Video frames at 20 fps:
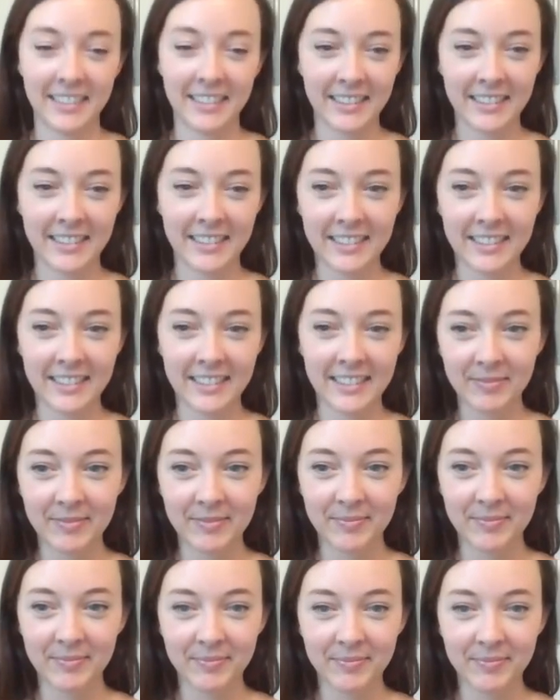
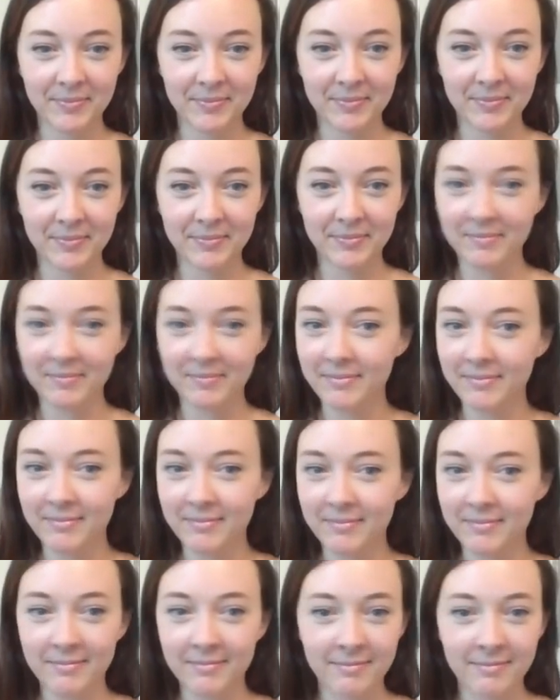
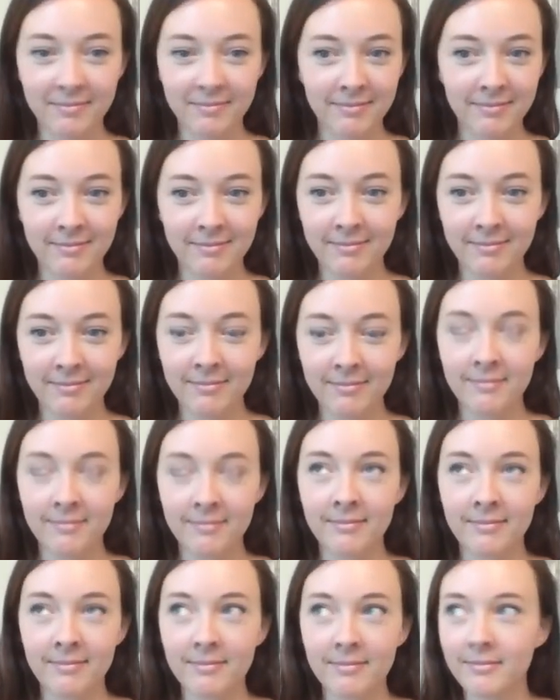
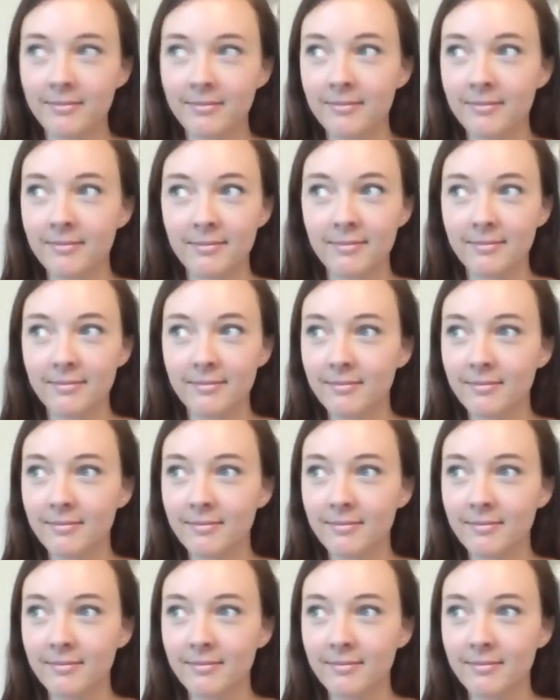The person shown says nothing.